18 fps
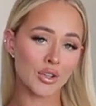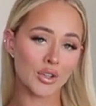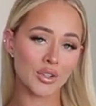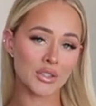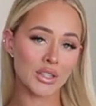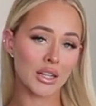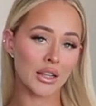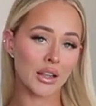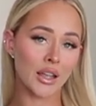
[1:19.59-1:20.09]
New
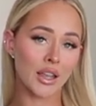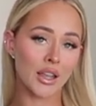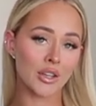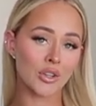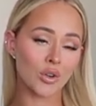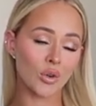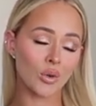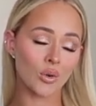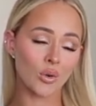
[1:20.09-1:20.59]

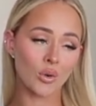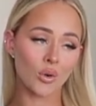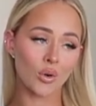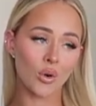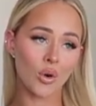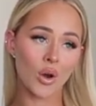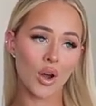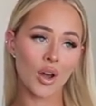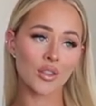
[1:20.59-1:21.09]
Zealand
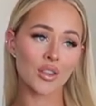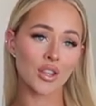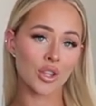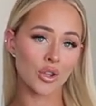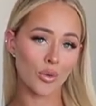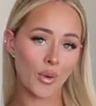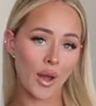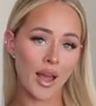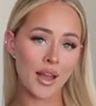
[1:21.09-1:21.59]
or the
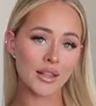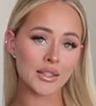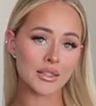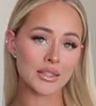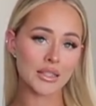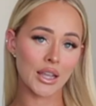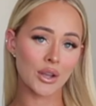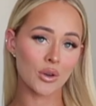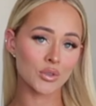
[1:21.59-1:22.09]

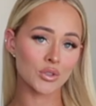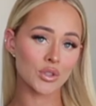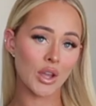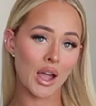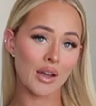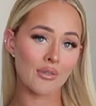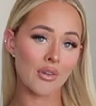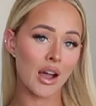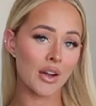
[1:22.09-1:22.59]
US, they also
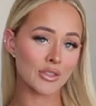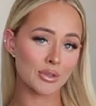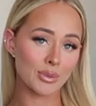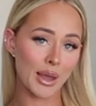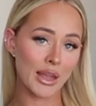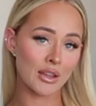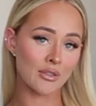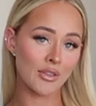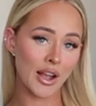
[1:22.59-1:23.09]
have
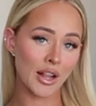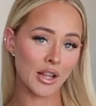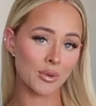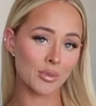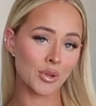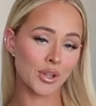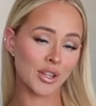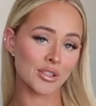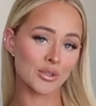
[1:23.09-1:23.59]
afterpay
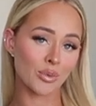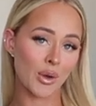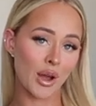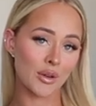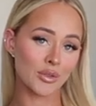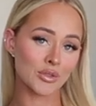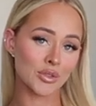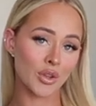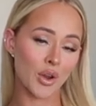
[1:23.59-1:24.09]
available as
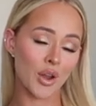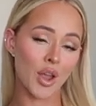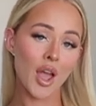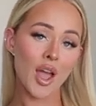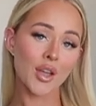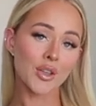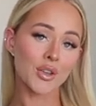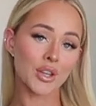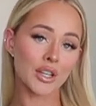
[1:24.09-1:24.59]
well, so
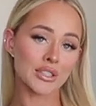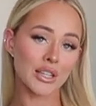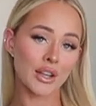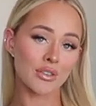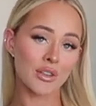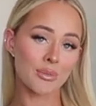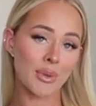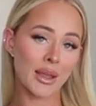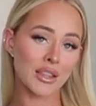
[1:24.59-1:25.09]
you can
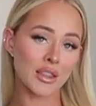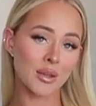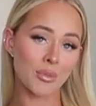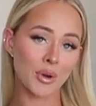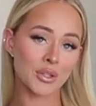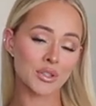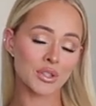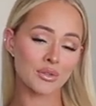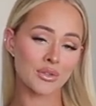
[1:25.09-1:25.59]
definitely make the
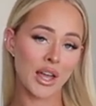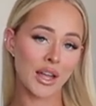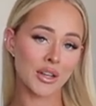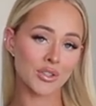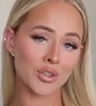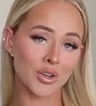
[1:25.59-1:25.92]
most of that